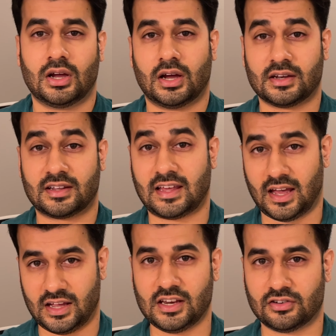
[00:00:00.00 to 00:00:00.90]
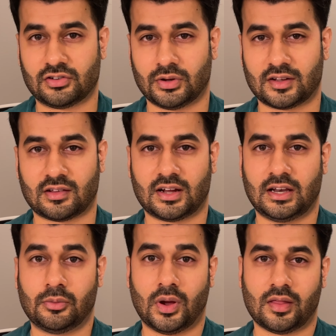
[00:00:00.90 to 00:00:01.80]
and get into
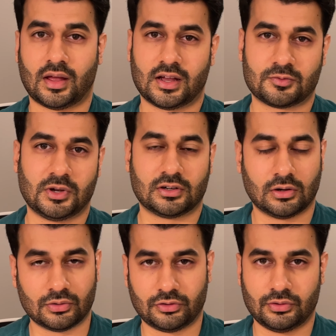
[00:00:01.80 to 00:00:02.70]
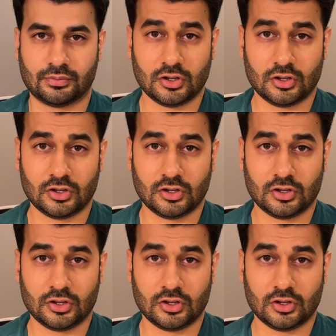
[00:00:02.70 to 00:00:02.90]
exactly where that has been cloned to.